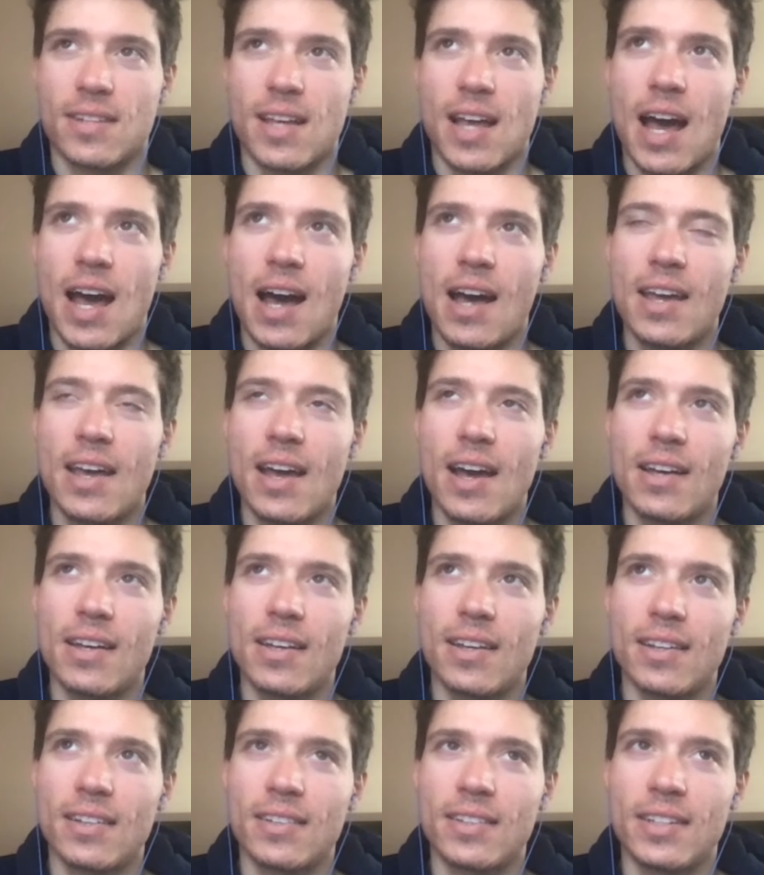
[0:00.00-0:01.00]

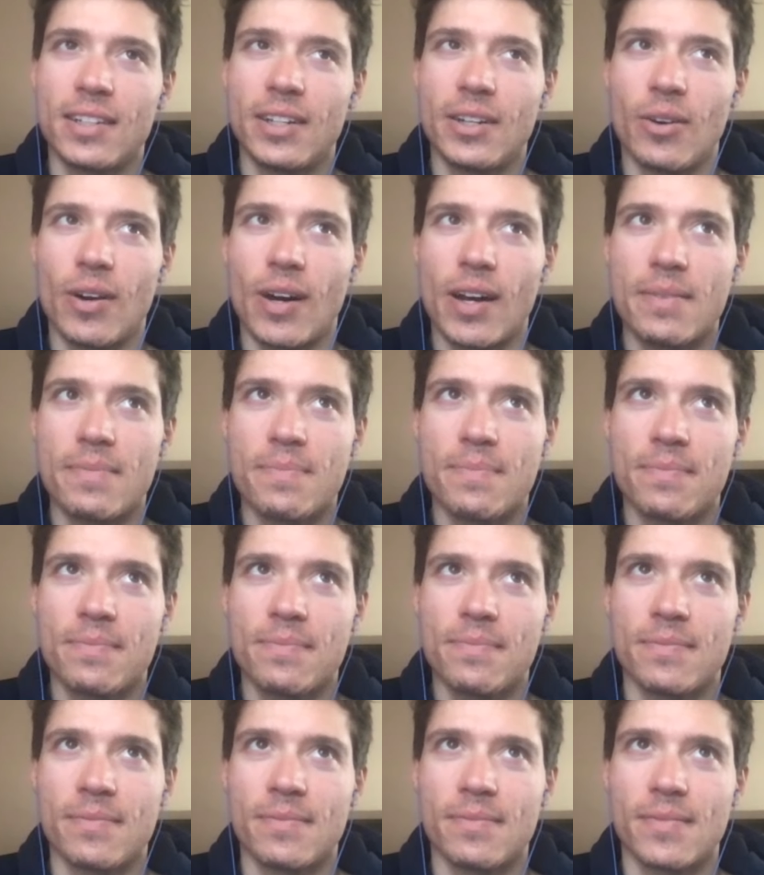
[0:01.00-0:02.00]

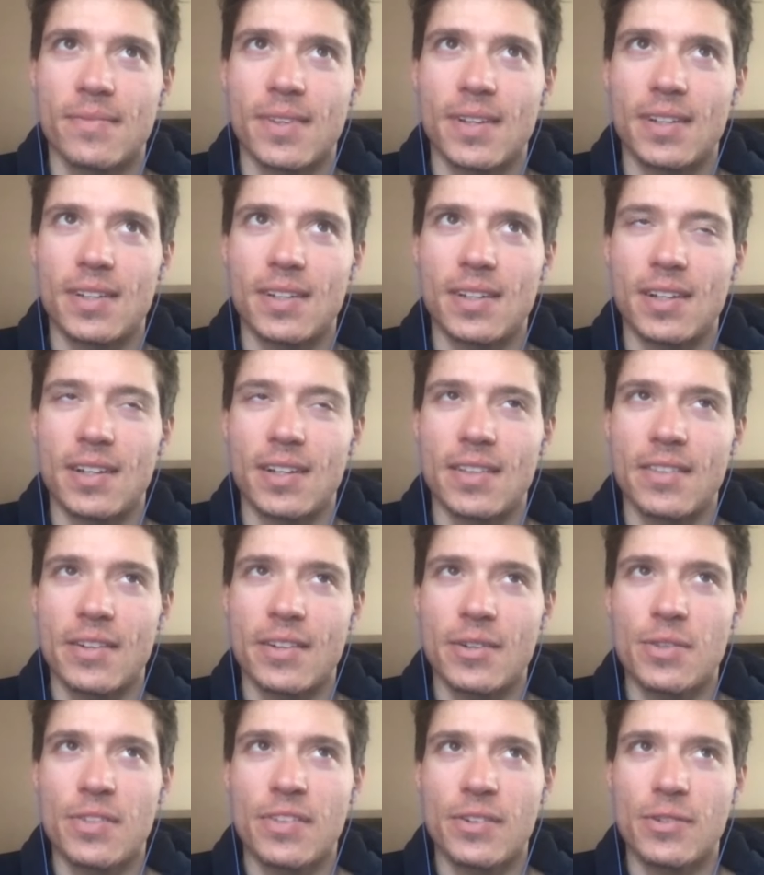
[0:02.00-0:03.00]
I'm
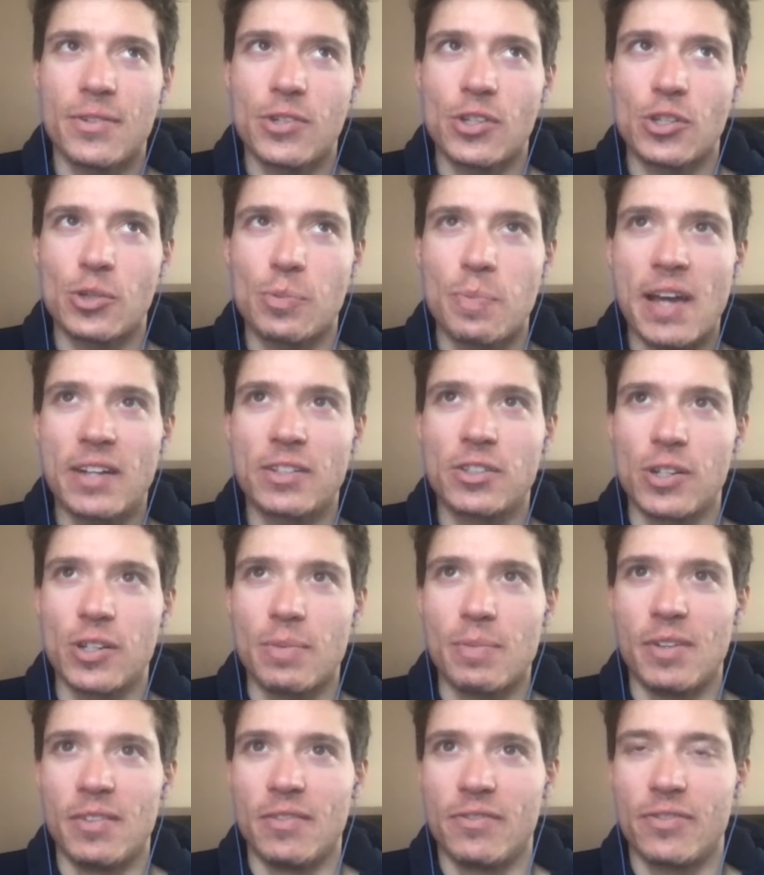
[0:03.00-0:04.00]
there's a
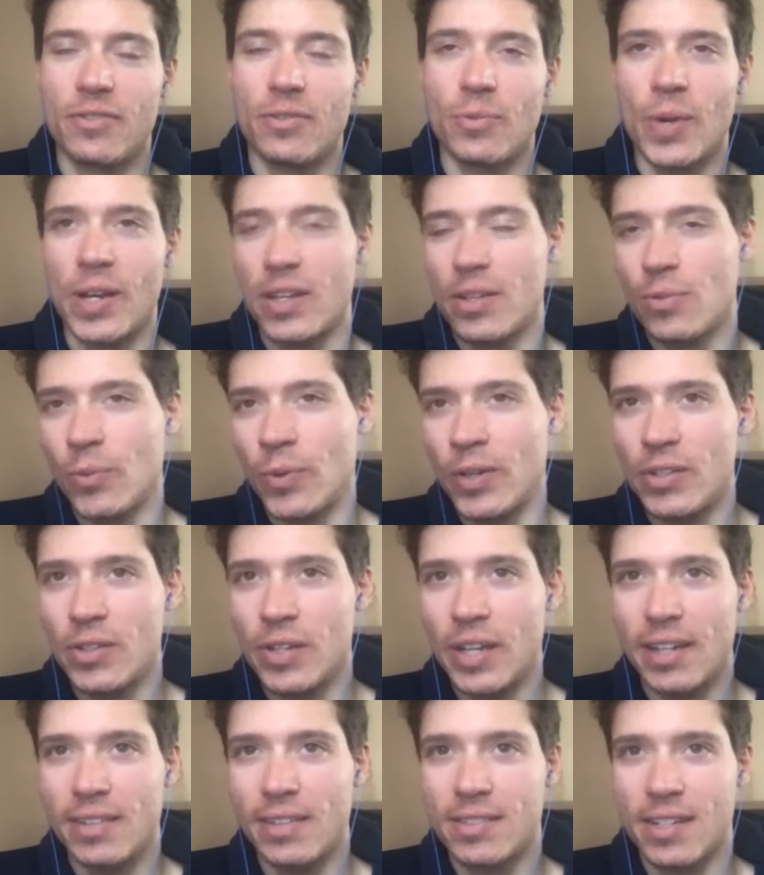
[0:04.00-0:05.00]
spectrum of when you
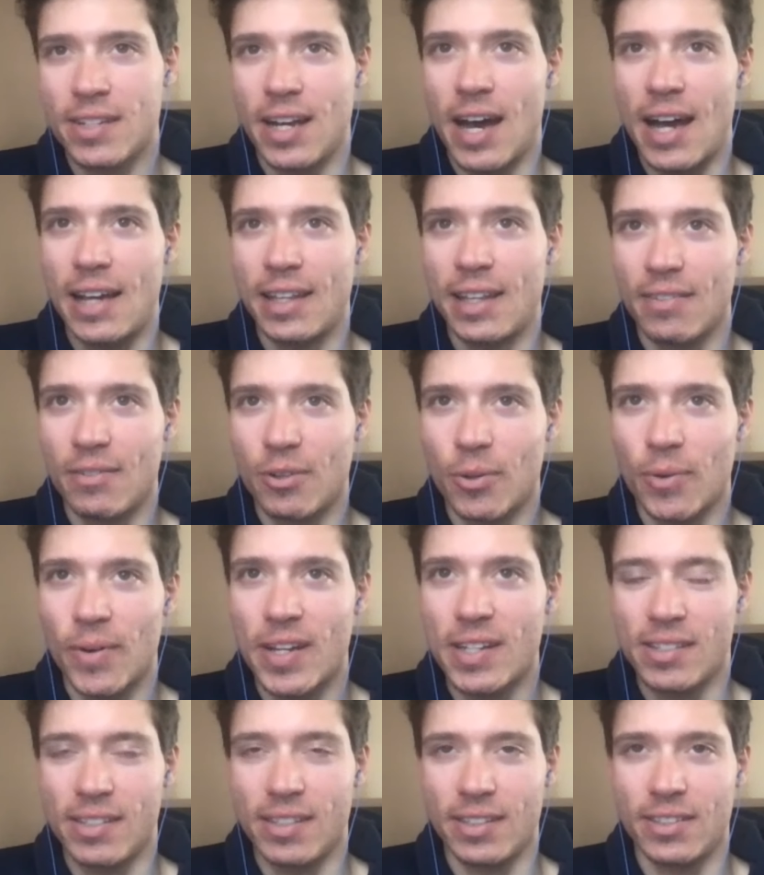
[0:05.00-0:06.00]
get to high level
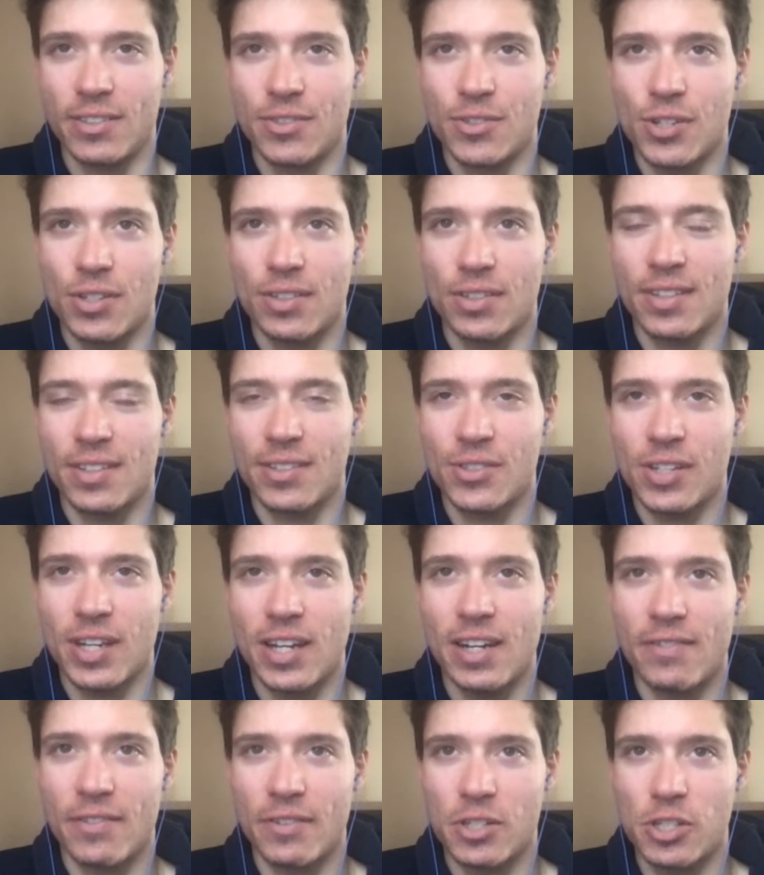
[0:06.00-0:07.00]
racing, there's
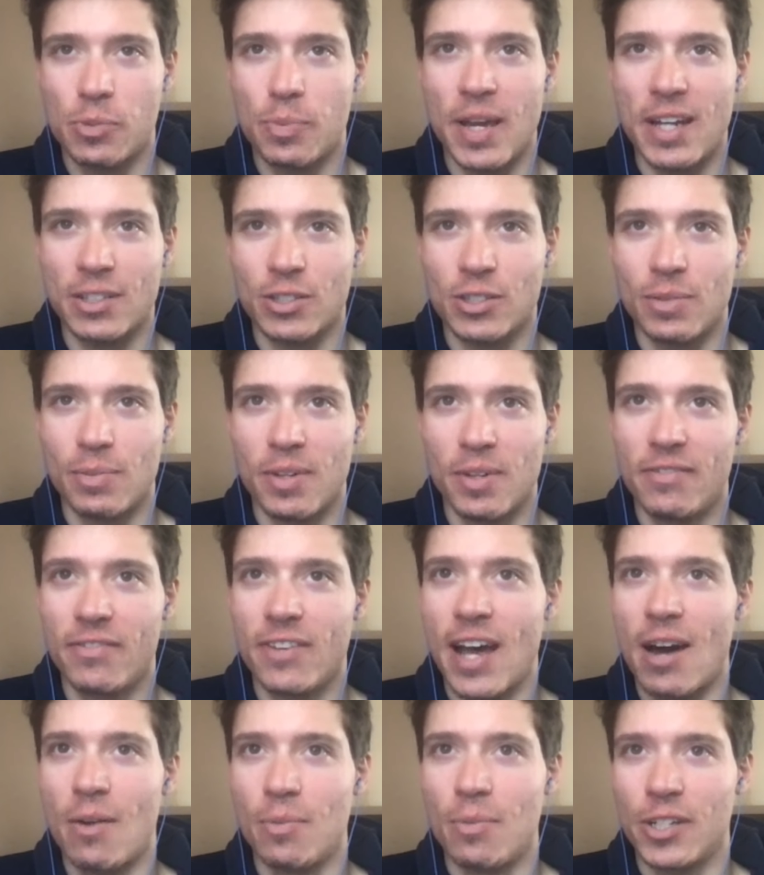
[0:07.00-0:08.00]
kind of a spectrum of
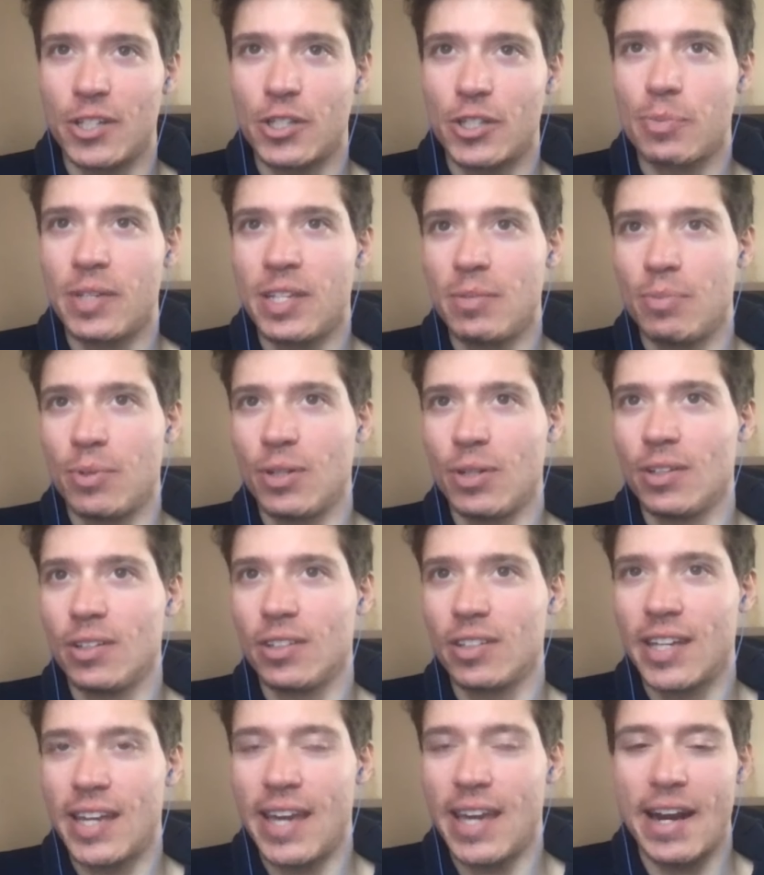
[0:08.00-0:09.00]
how much
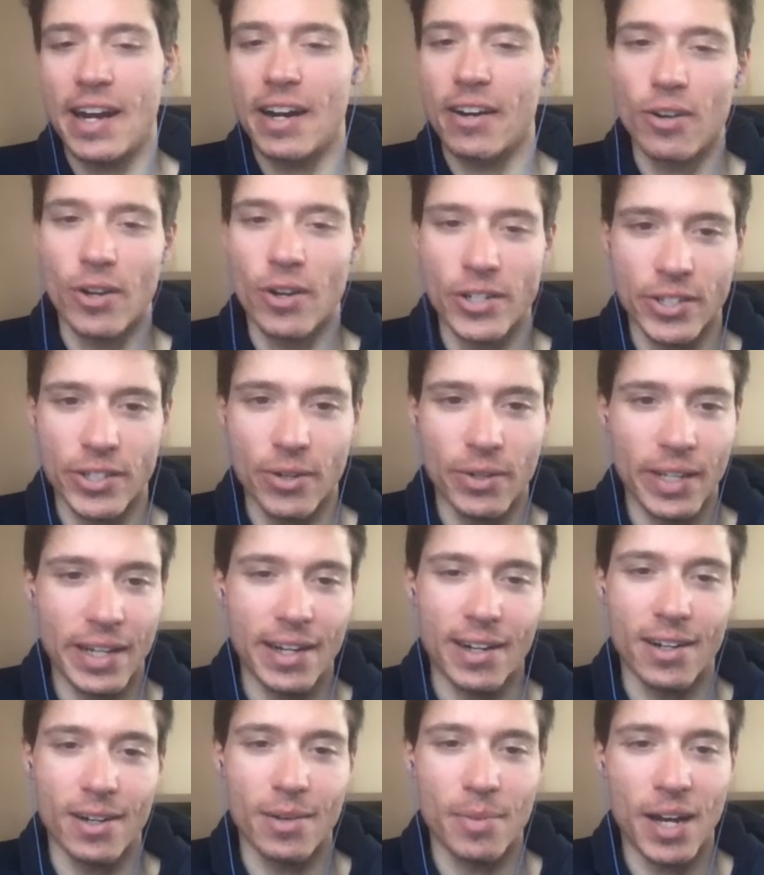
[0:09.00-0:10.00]
people care or don't
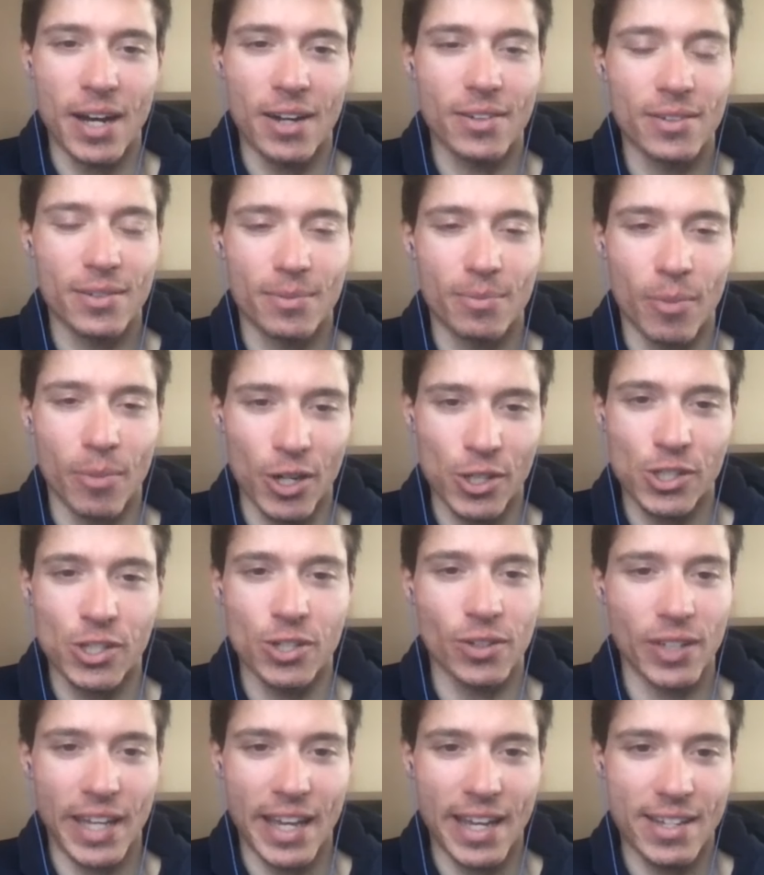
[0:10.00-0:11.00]
care about
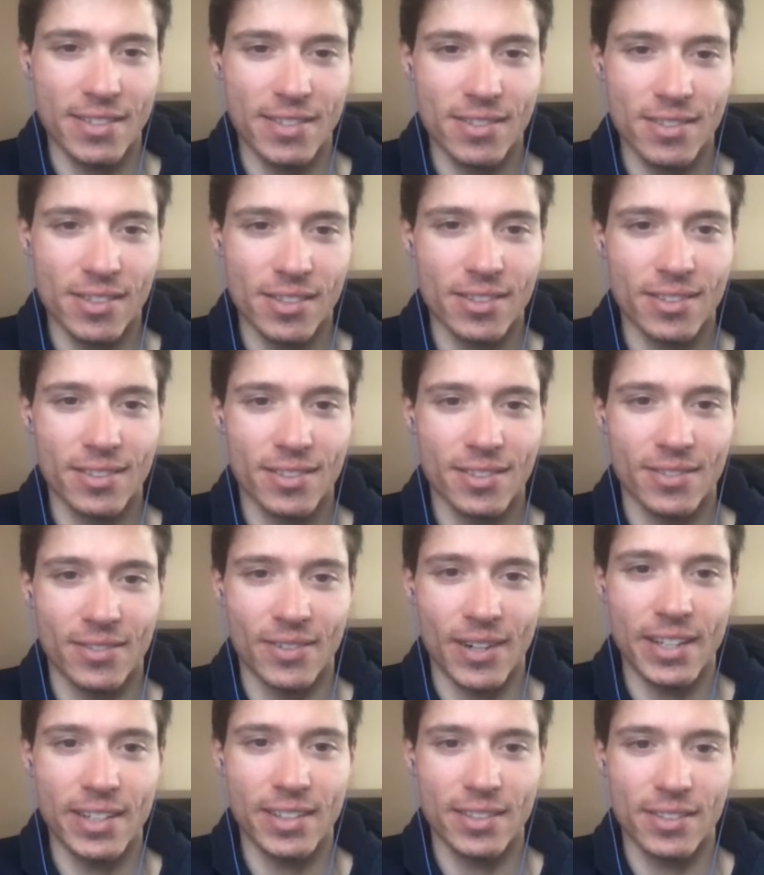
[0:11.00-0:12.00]
marginal gains,
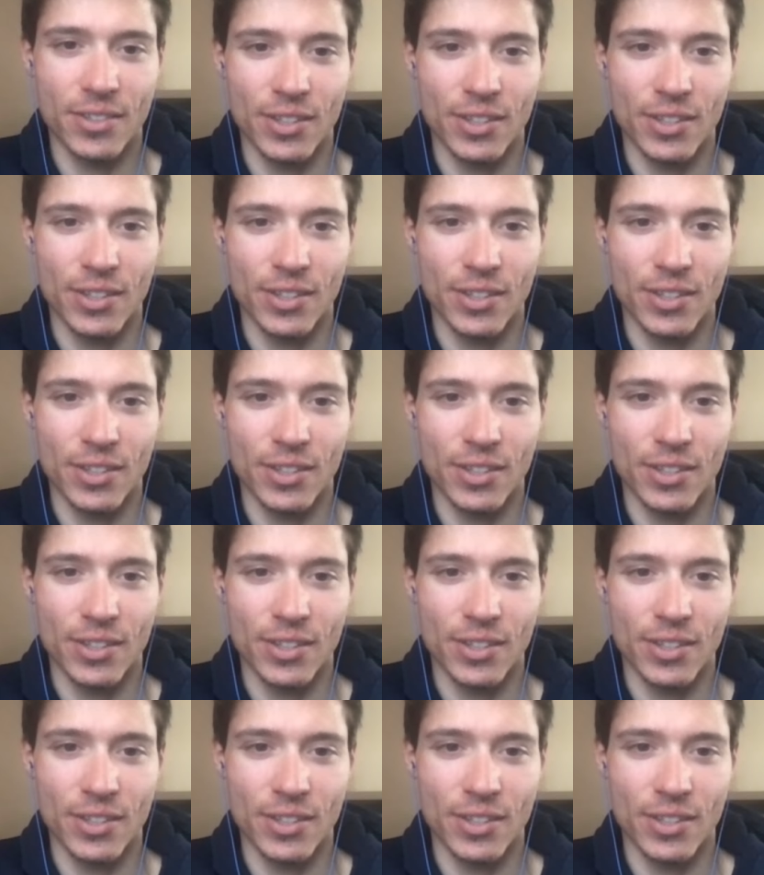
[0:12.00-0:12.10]
right?